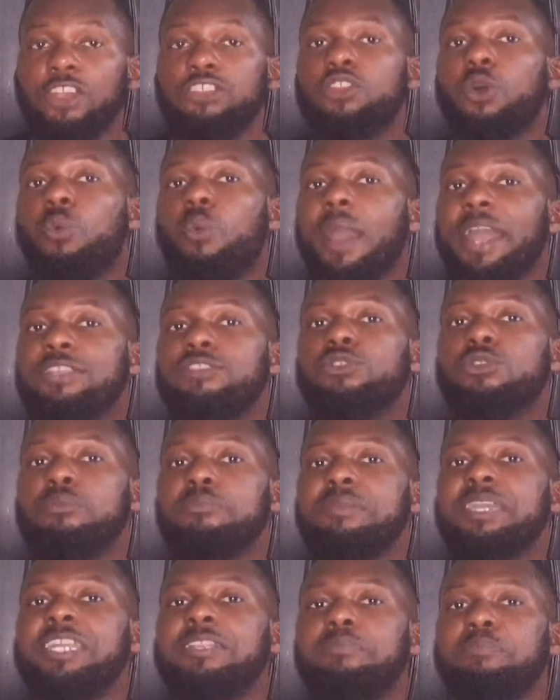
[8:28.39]
So when you
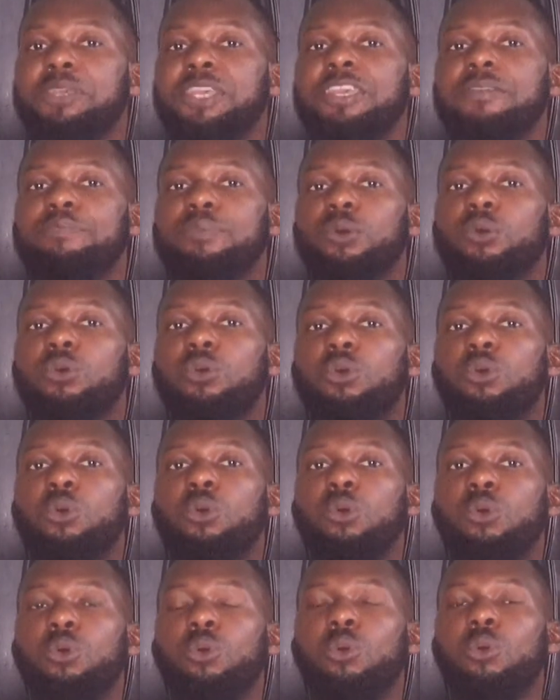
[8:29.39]
meet people
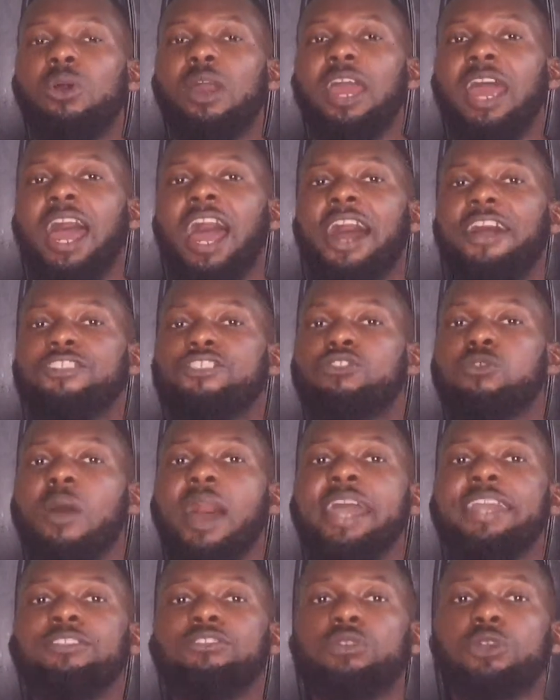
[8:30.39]
who are
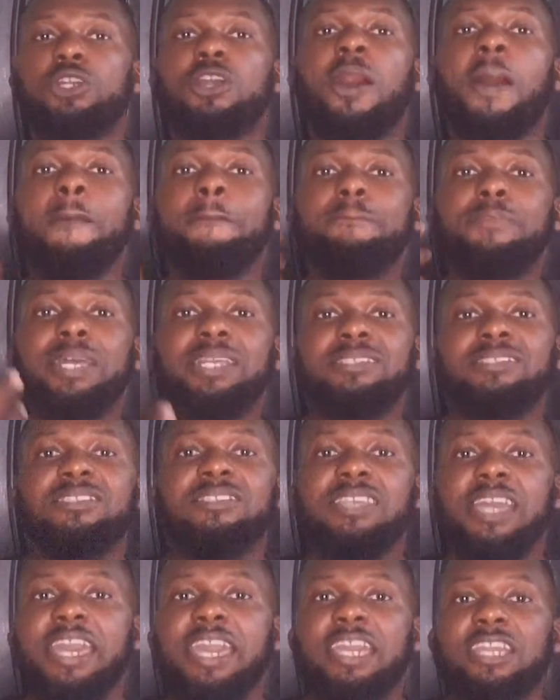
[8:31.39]
trying to
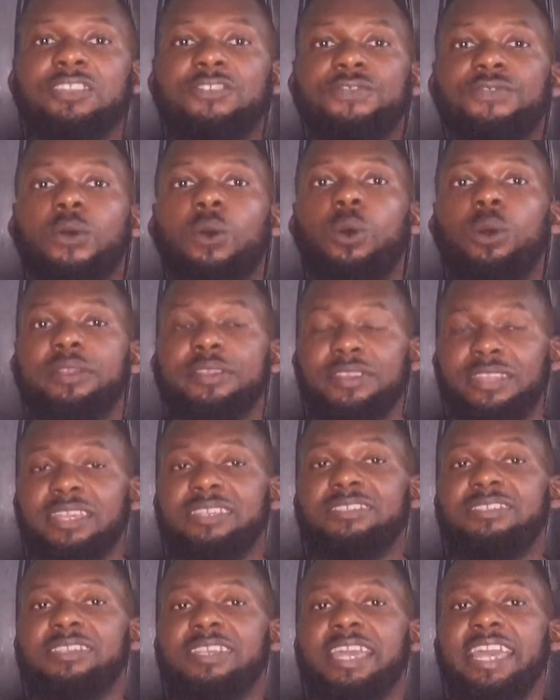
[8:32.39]
compensate for
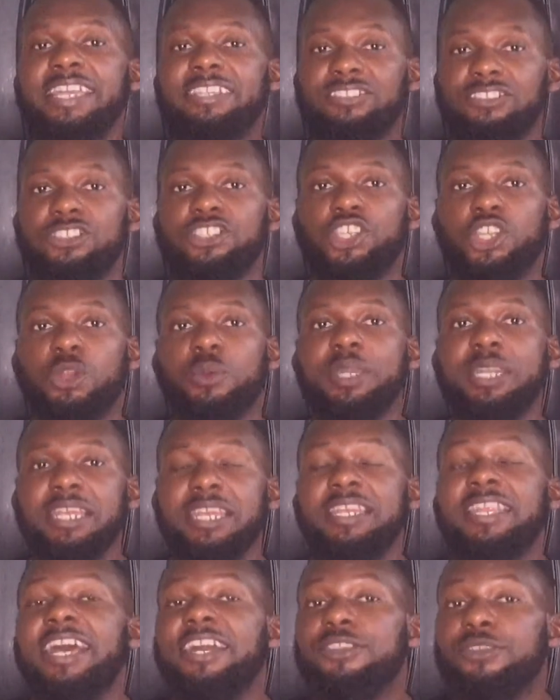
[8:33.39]
this
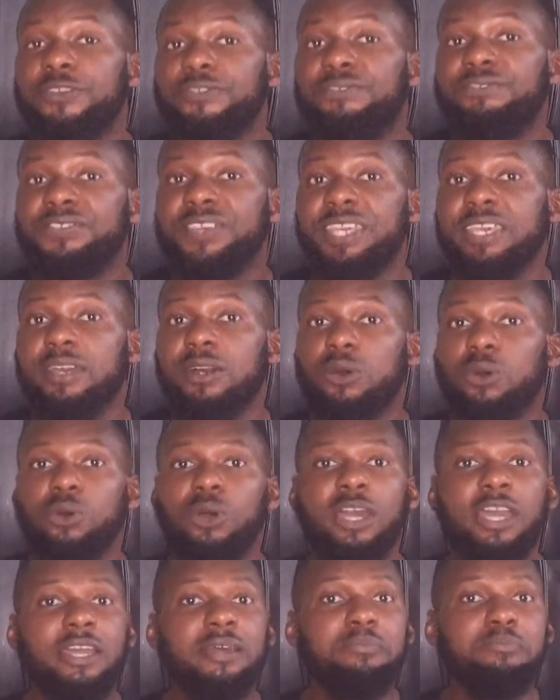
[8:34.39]
insecurity that you feel,
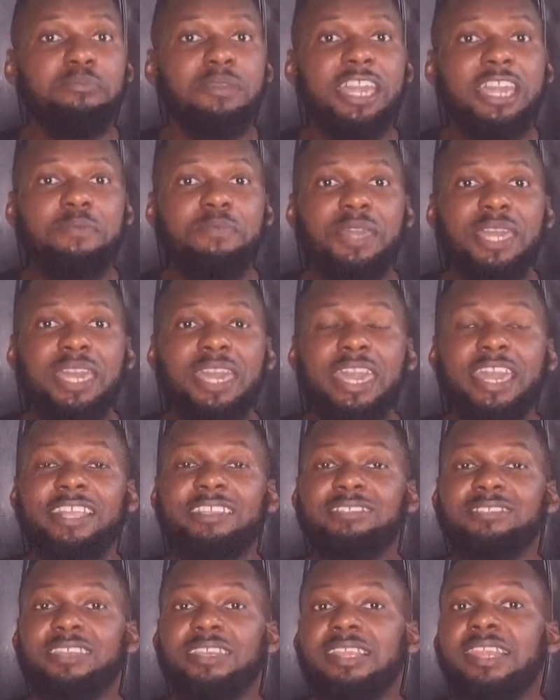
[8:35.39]
maybe
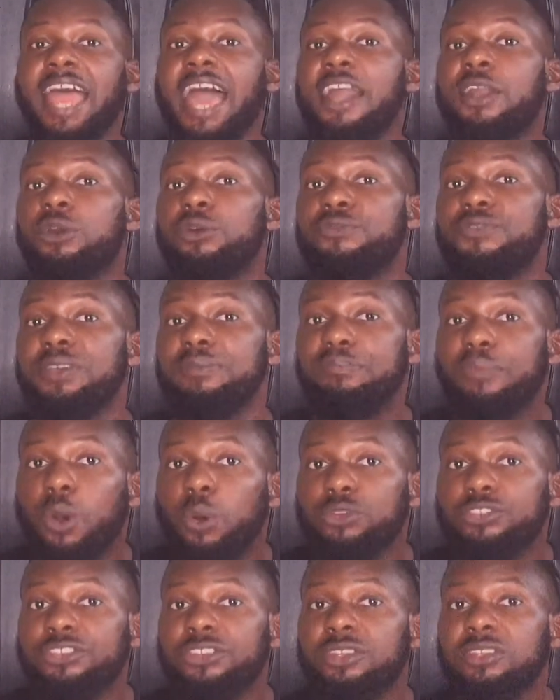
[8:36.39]
it's a lack of
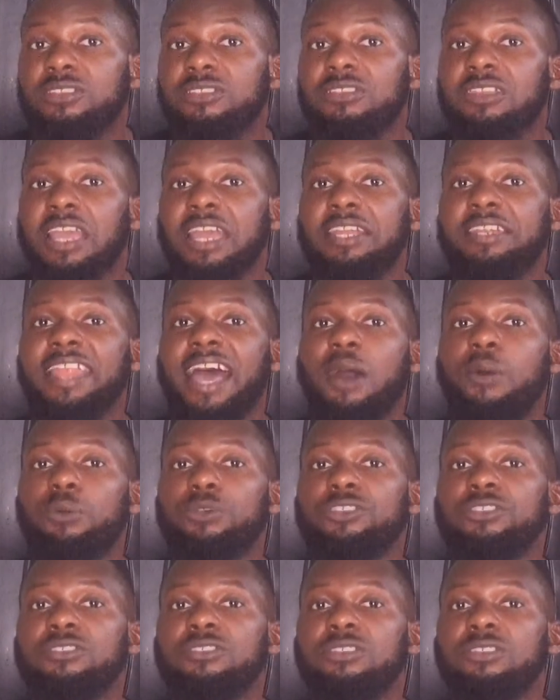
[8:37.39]
emotion that
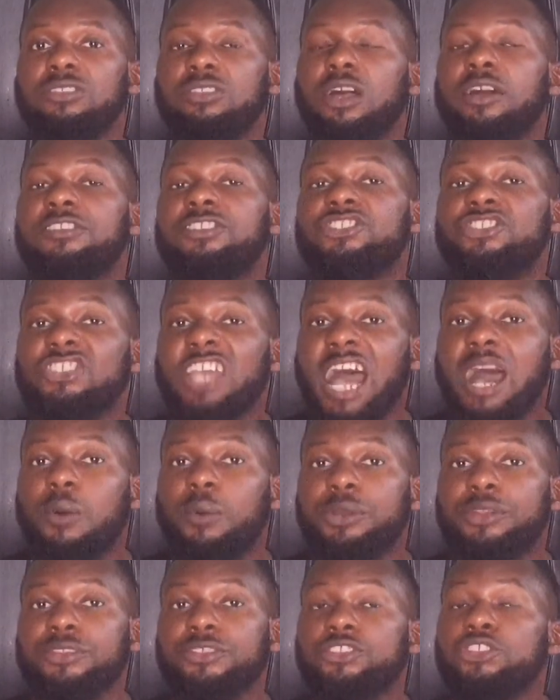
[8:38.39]
was not
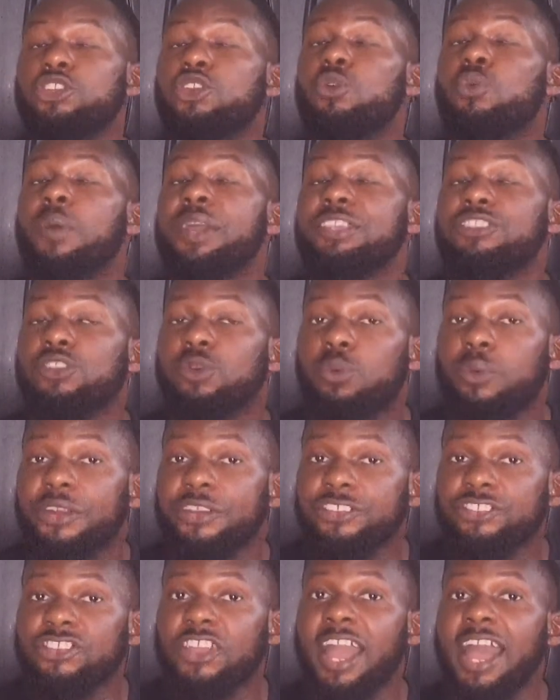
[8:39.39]
showered in you when you
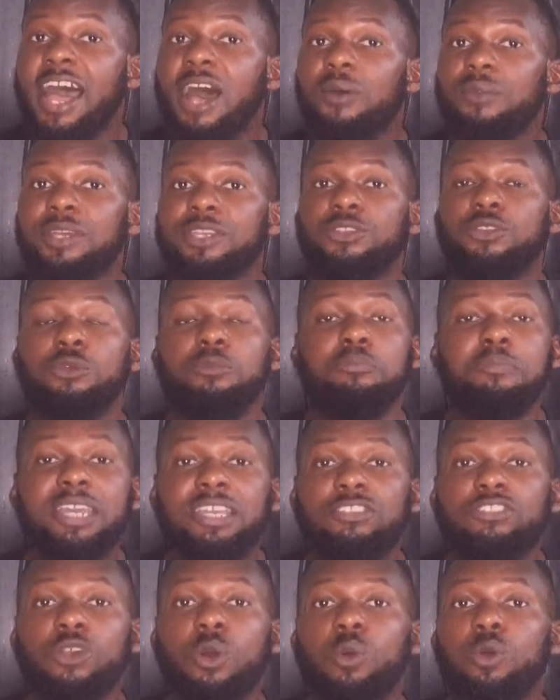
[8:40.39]
were a child, and you
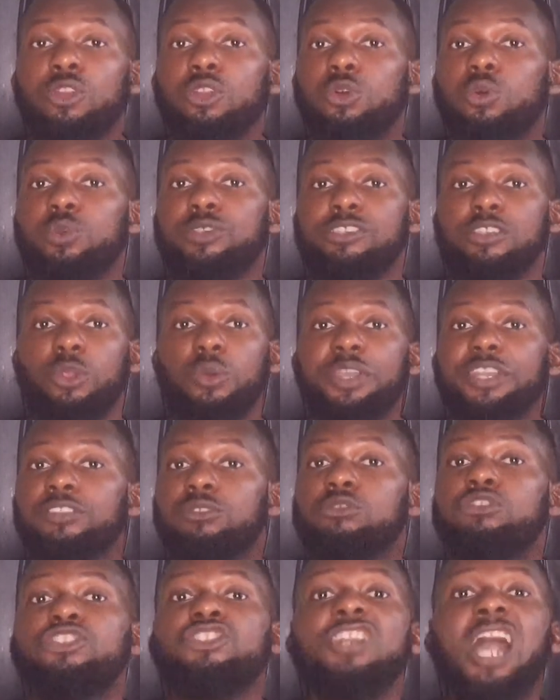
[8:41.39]
meet someone who is looking
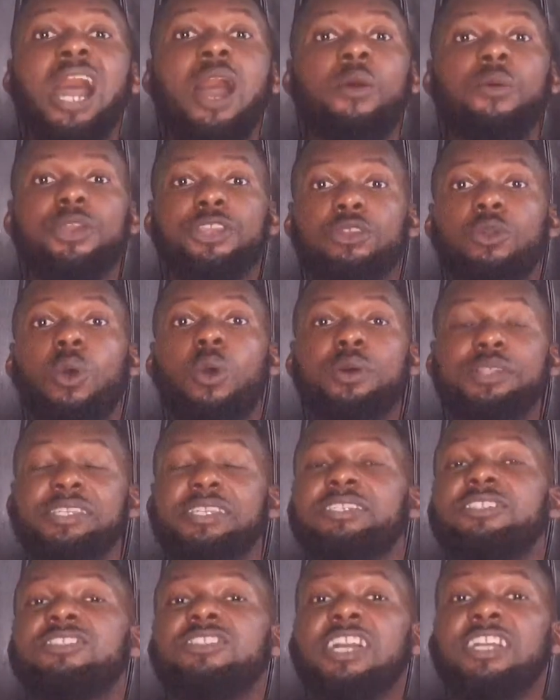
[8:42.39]
to shower you all
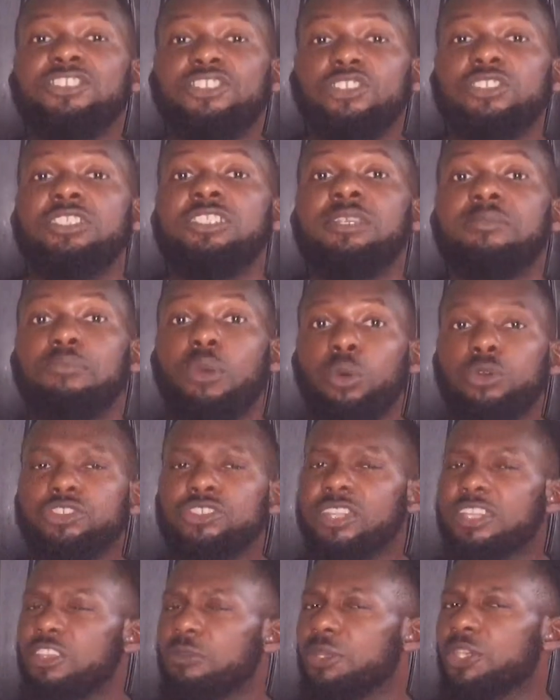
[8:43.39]
the attention and
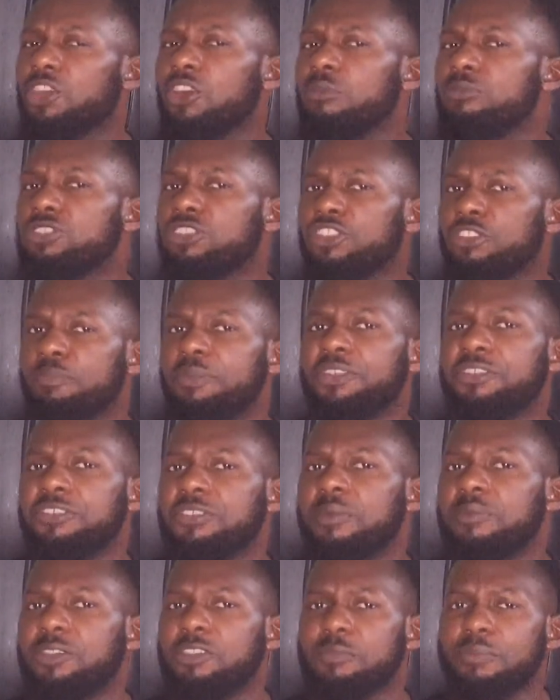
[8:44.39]
emotion, and you become
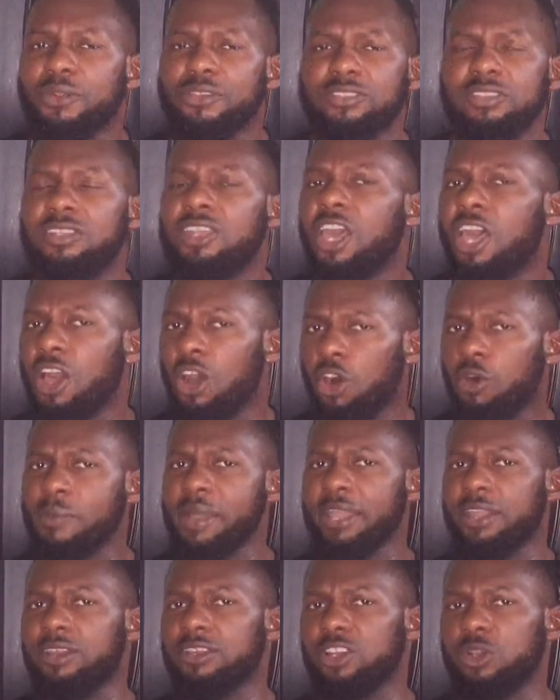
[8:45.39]
suspicious of this person. Oh
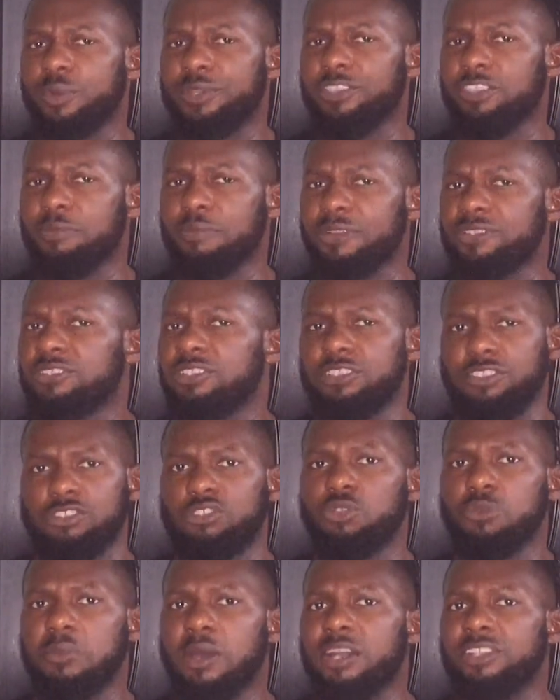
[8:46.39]
my God, who is this person? This
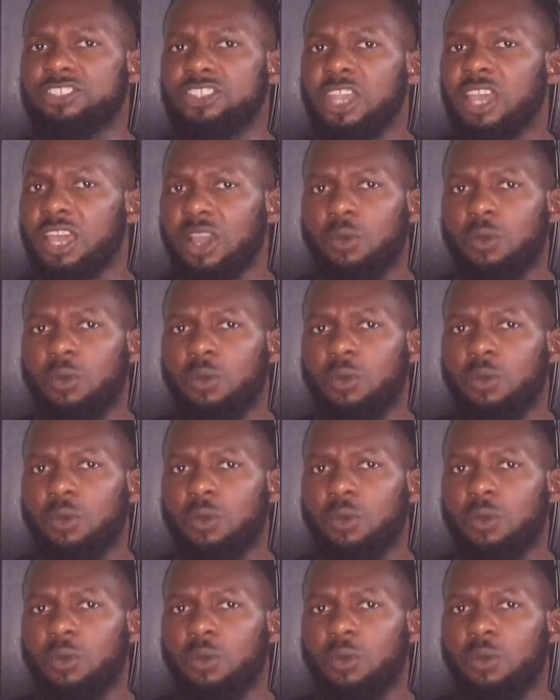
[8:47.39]
is too much.